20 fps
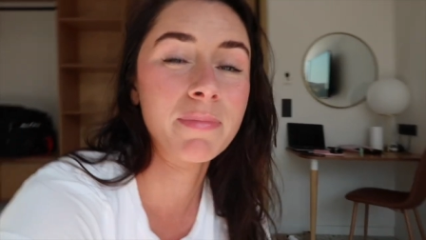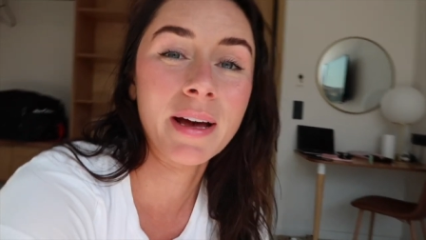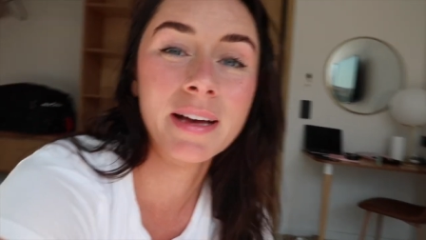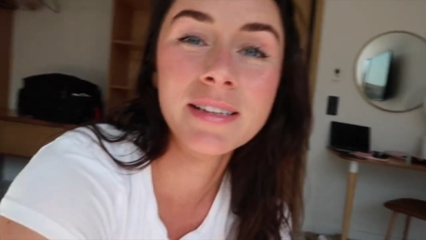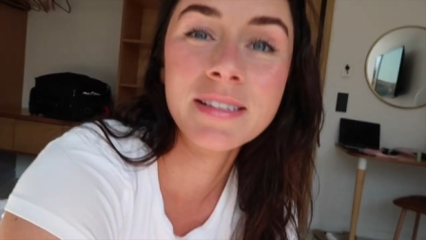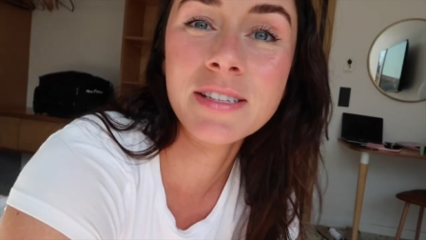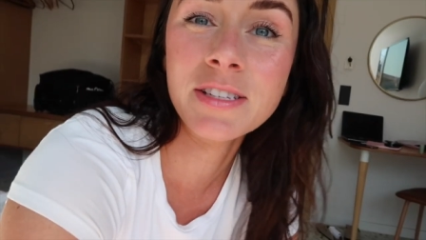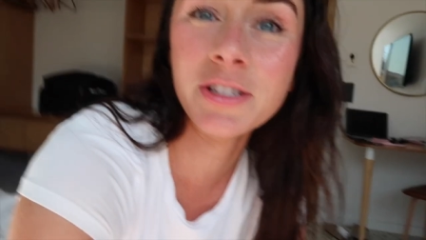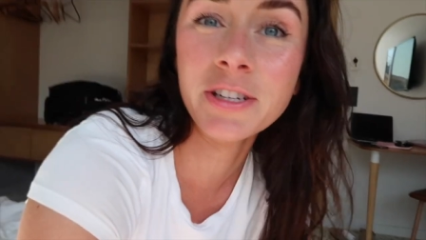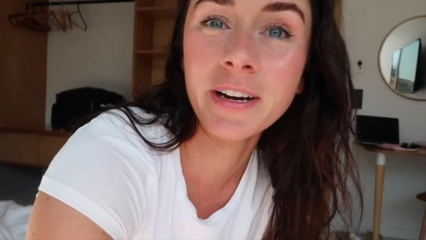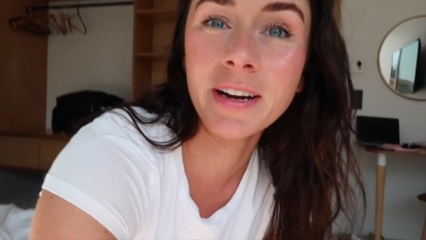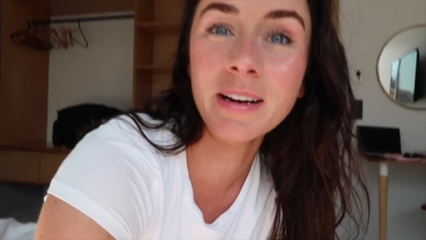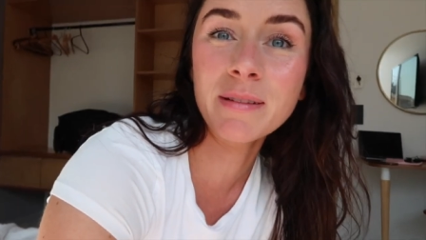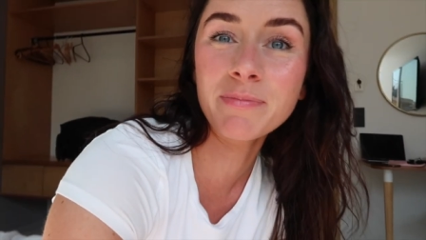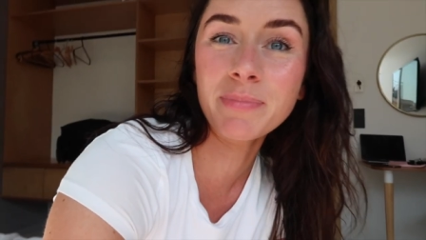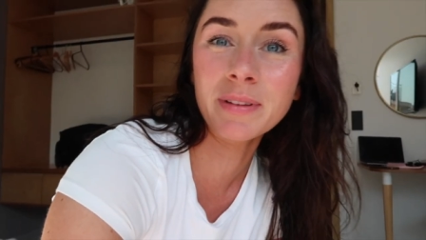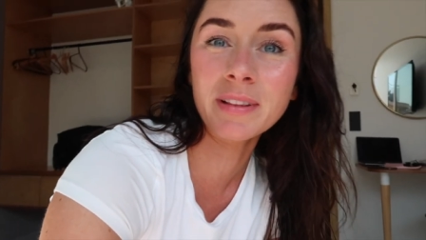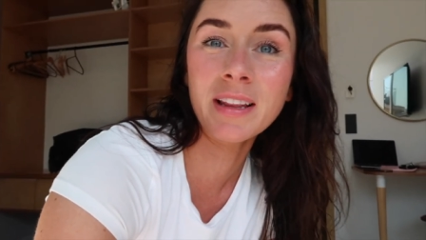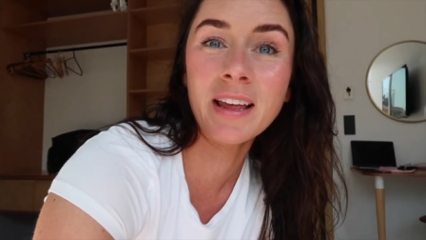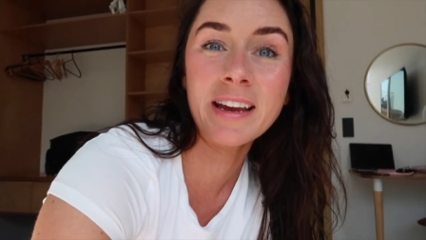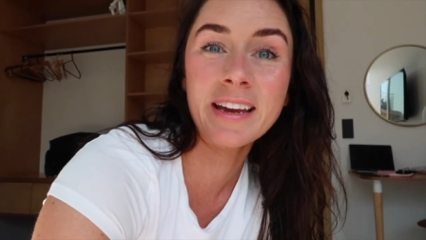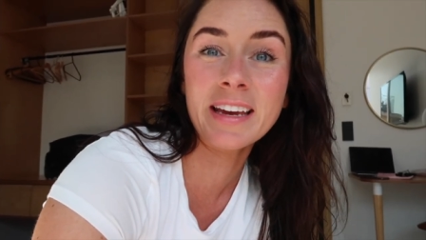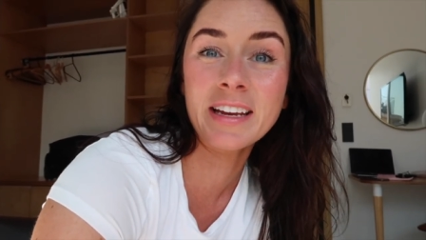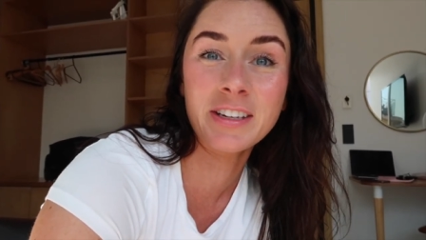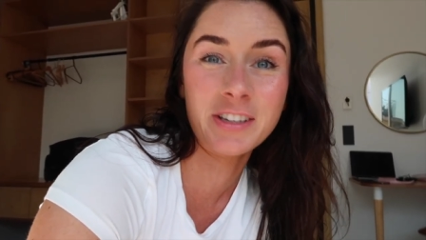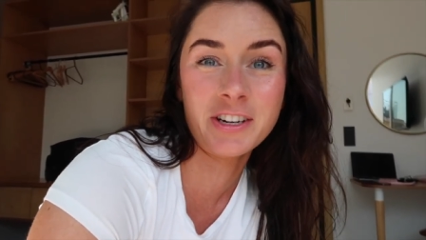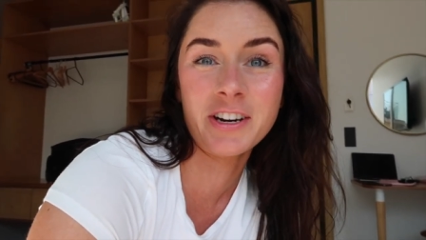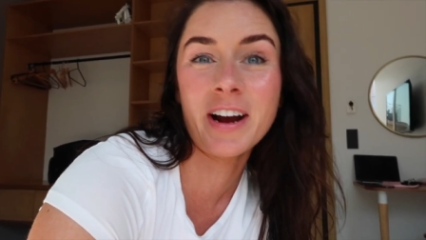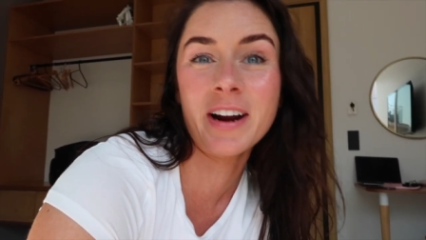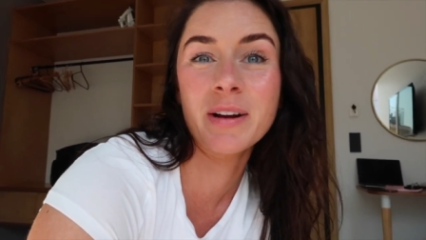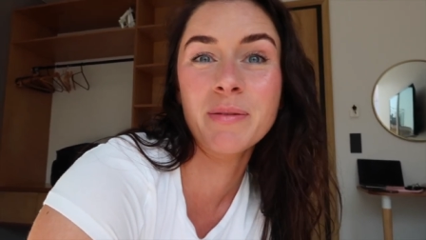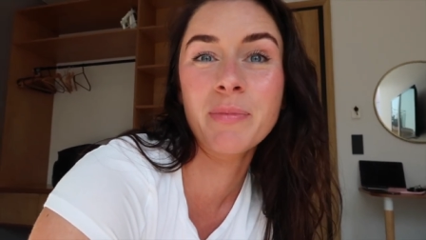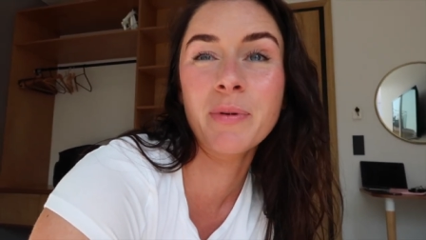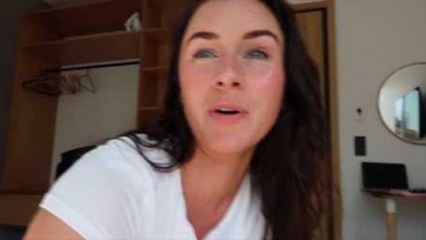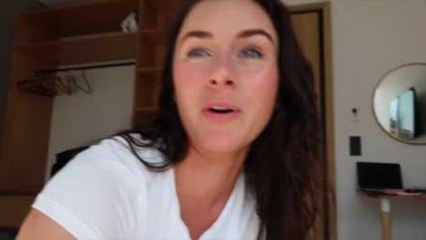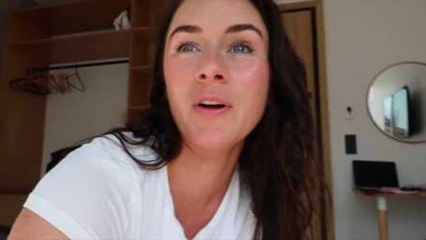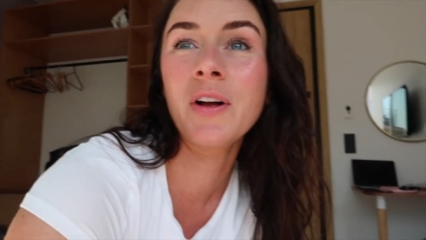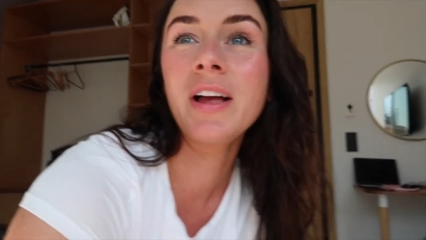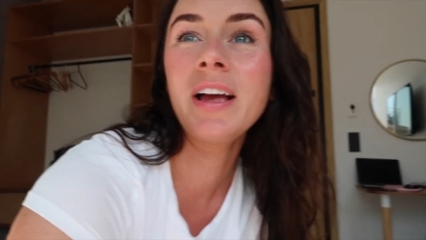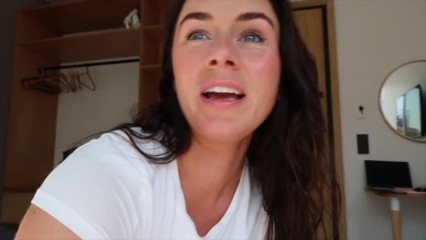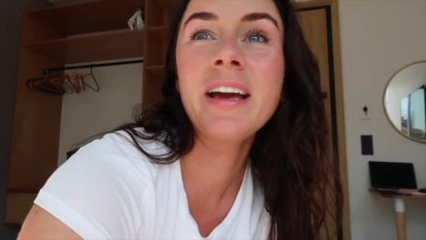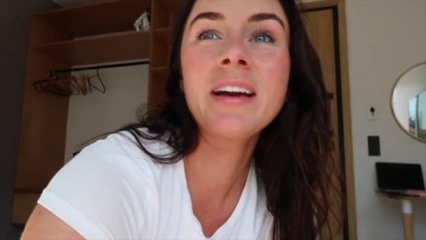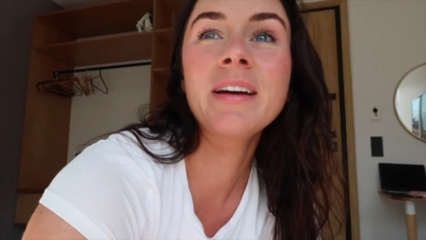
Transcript: best trip, like incredible.